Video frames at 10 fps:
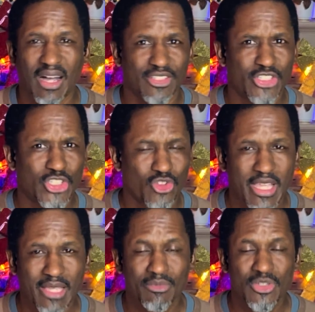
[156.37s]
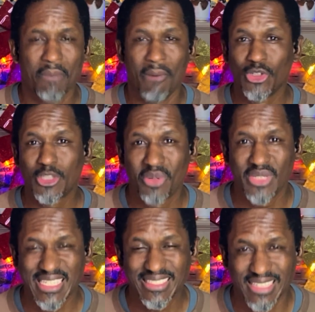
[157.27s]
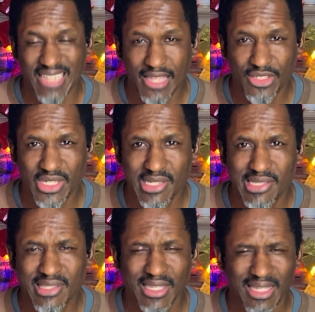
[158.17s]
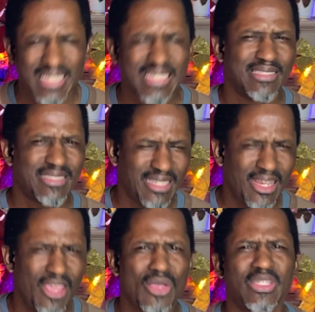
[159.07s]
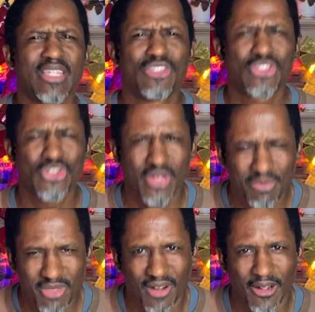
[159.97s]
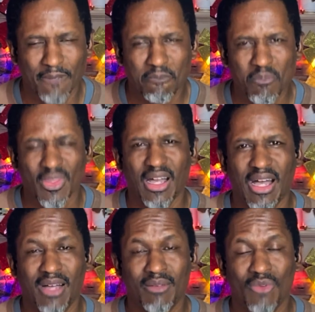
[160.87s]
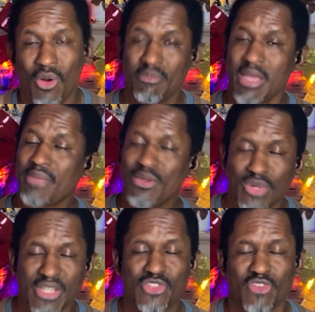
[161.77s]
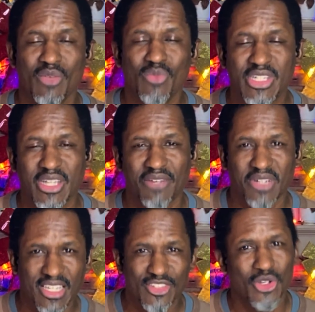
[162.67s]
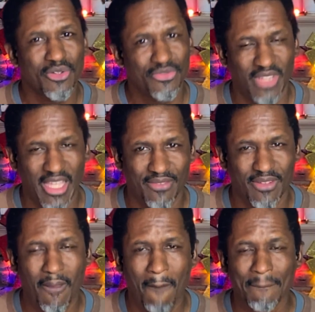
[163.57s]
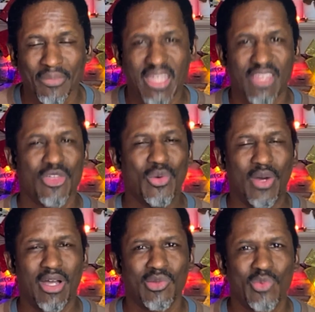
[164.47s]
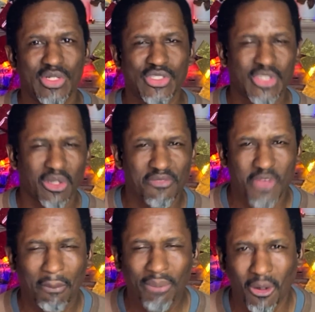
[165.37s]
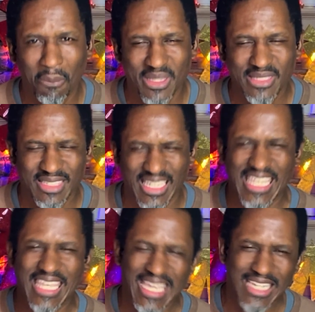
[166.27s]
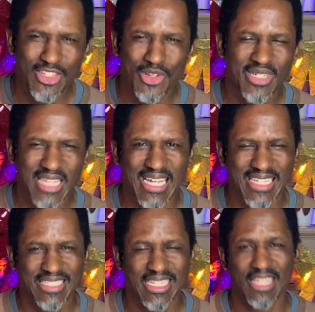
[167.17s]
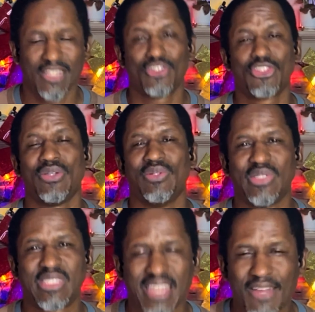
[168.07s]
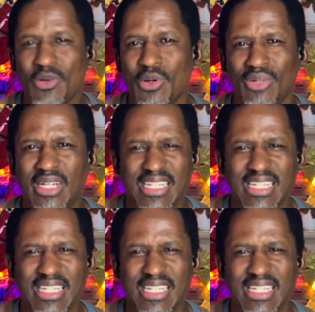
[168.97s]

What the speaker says: stream to multiple destinations, consider using StreamYard, or maybe Restream, whichever is your flavor. Either one will serve your purpose to get your content to several